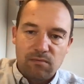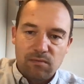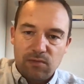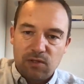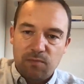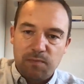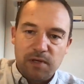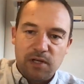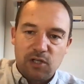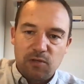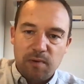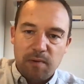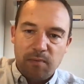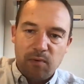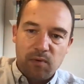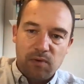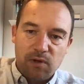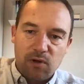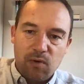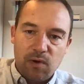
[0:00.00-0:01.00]
speech
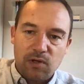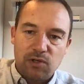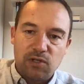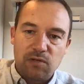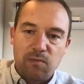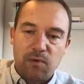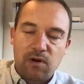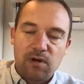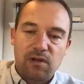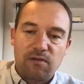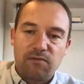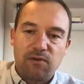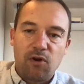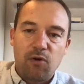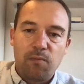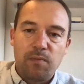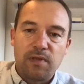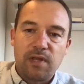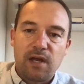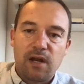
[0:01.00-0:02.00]
bubble with a question mark. If you
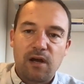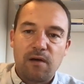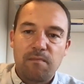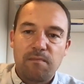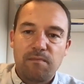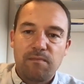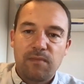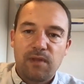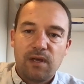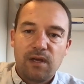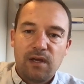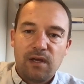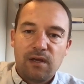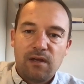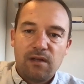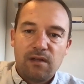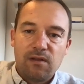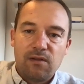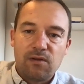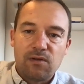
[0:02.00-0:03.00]
open that up,
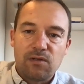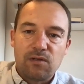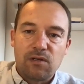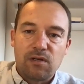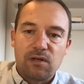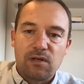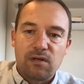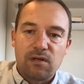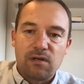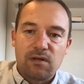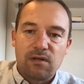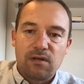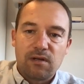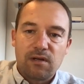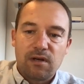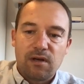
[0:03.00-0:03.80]
there's a